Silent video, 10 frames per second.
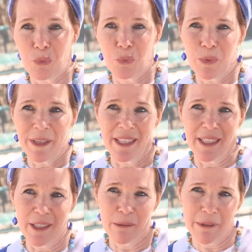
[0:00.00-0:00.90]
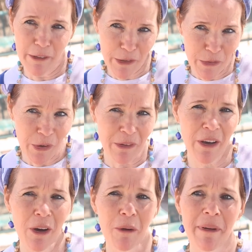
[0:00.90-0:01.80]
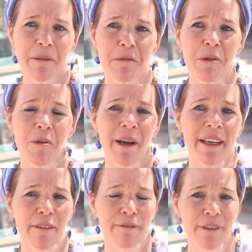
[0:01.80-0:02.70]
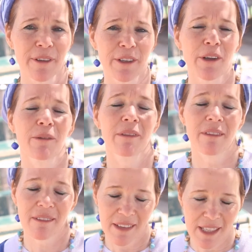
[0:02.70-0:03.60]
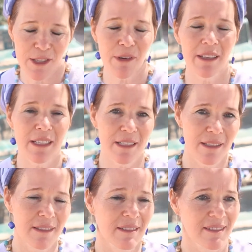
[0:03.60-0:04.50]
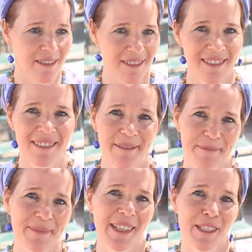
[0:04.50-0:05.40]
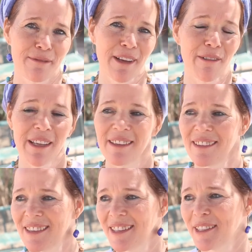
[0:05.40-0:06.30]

We returned home, and we were waiting for, Israel is very